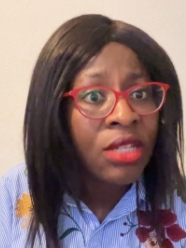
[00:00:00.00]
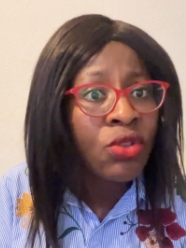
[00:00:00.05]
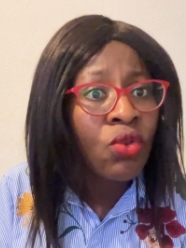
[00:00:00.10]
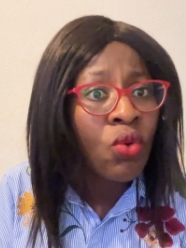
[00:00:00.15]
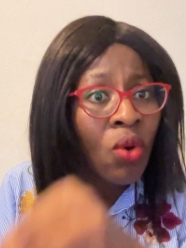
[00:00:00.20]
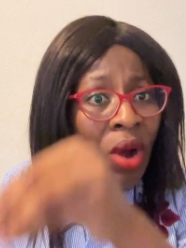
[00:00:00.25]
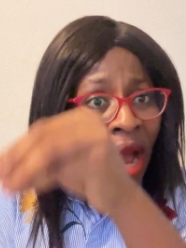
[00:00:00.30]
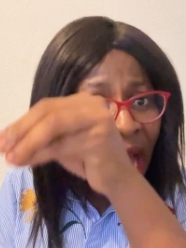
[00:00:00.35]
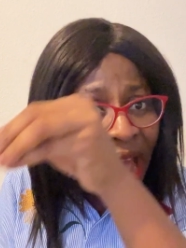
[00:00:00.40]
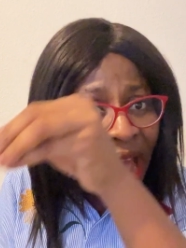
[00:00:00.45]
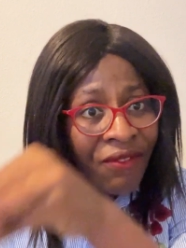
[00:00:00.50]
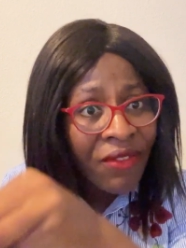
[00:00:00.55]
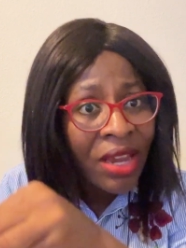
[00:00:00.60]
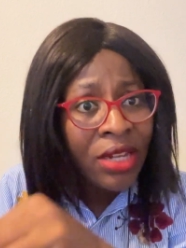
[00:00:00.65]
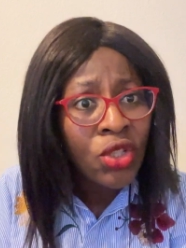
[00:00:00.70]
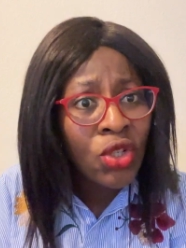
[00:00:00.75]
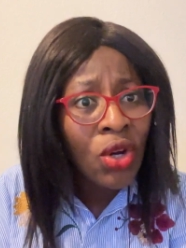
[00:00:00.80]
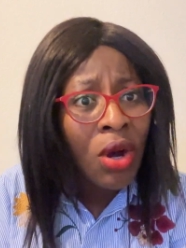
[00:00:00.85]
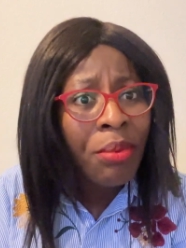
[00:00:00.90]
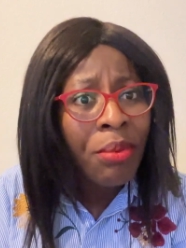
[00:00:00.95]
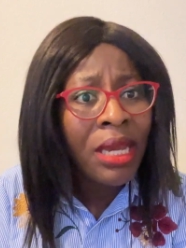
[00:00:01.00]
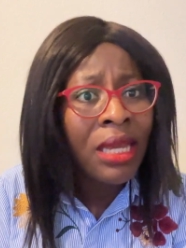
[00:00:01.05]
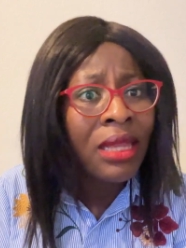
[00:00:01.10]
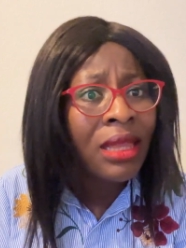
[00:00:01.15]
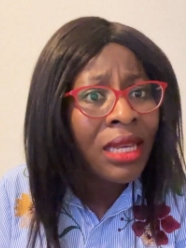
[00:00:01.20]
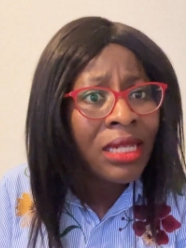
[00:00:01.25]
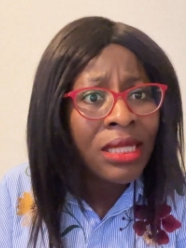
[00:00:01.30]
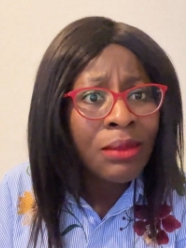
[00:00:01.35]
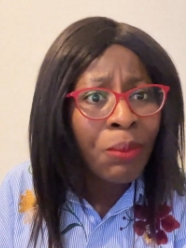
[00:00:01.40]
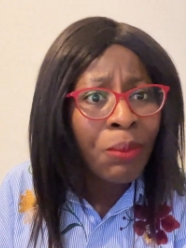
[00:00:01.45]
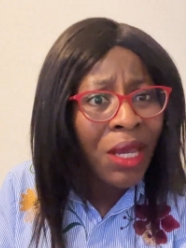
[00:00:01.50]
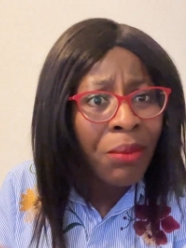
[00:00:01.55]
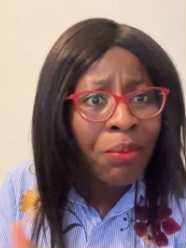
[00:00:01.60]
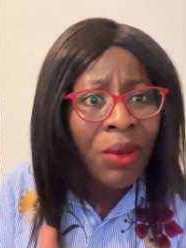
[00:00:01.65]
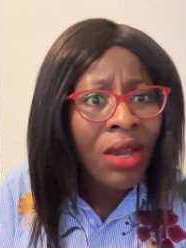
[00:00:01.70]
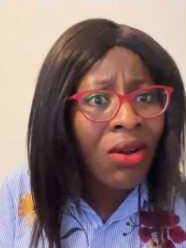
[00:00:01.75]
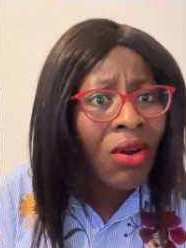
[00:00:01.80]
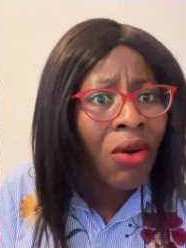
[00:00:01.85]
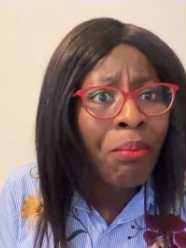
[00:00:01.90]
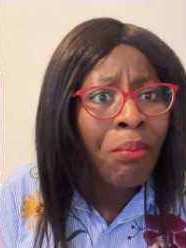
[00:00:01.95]
You have a job in this
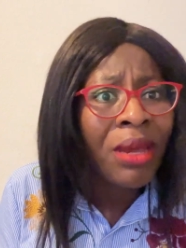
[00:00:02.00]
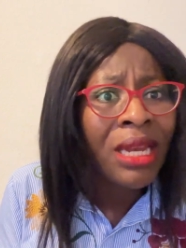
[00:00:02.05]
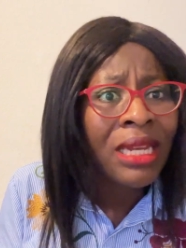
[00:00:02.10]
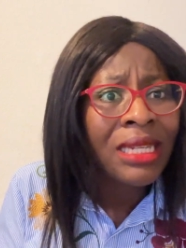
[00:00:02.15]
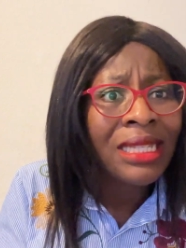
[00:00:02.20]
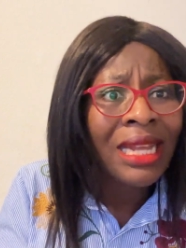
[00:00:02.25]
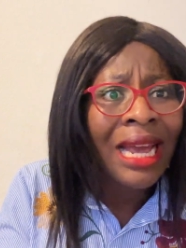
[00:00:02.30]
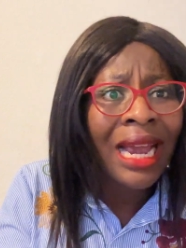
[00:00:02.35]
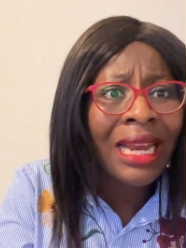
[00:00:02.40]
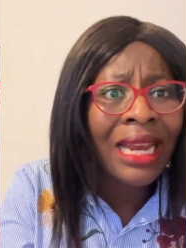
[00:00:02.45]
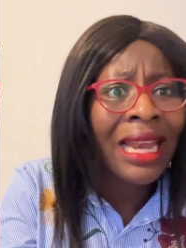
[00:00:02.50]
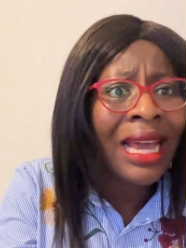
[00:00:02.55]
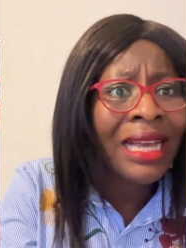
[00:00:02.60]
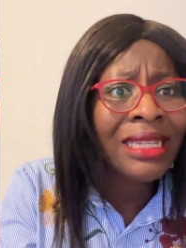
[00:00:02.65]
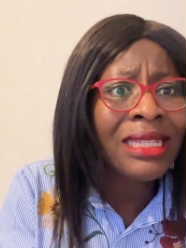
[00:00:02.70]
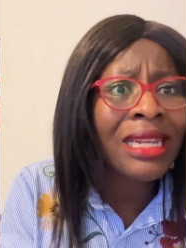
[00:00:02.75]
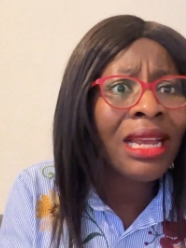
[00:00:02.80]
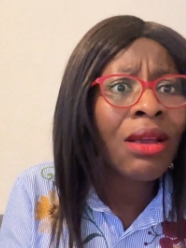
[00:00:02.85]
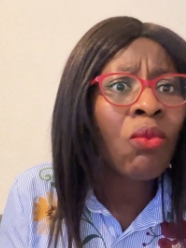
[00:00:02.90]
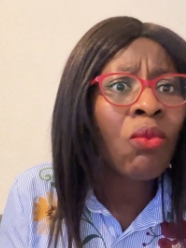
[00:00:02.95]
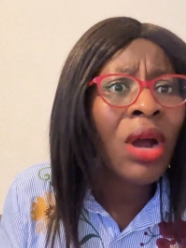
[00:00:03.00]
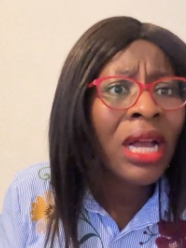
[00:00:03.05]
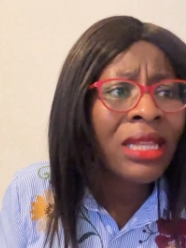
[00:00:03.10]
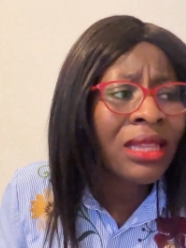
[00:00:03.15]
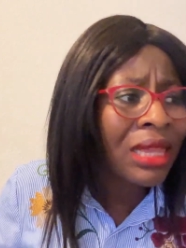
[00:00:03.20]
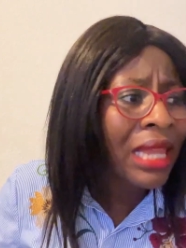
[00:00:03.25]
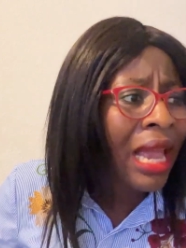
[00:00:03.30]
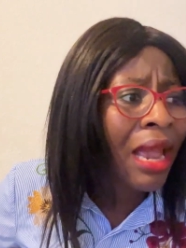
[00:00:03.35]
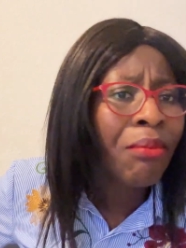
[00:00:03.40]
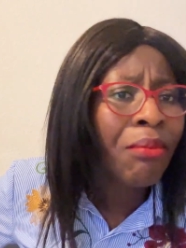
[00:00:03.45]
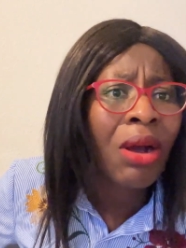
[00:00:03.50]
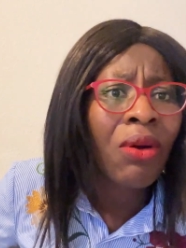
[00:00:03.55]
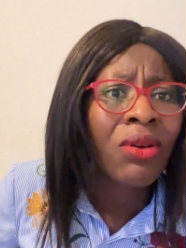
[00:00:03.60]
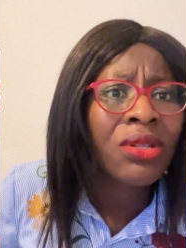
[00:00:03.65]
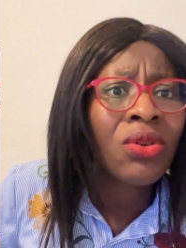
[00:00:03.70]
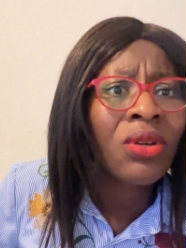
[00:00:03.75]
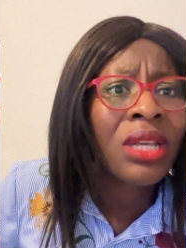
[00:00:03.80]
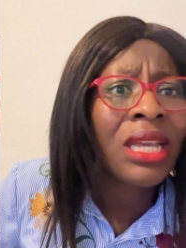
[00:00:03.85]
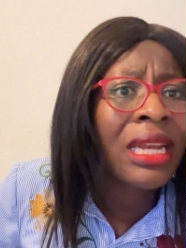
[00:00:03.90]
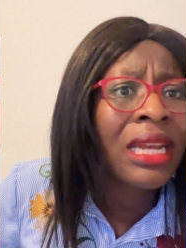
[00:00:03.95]
big companies. Like let's say one time I
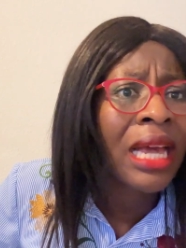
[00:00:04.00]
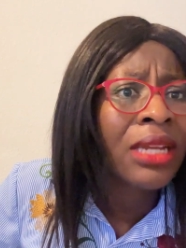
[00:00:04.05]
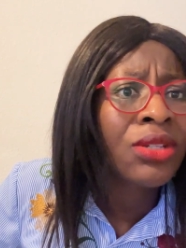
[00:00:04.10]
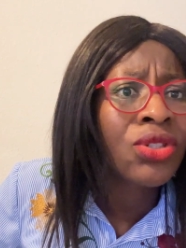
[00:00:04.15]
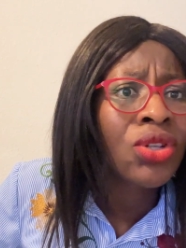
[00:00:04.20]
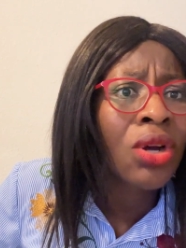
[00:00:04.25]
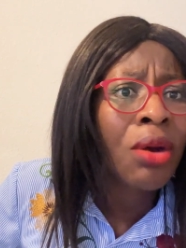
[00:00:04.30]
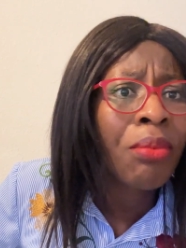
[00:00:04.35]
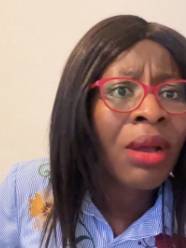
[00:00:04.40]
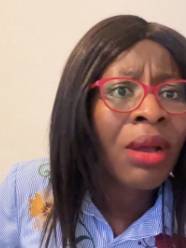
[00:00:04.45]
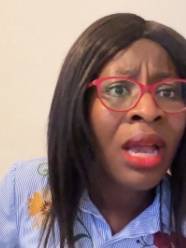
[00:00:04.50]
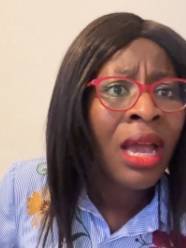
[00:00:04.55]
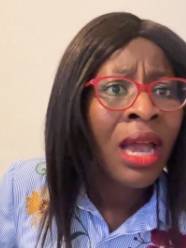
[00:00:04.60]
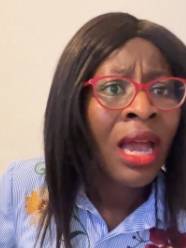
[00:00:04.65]
was looking at job,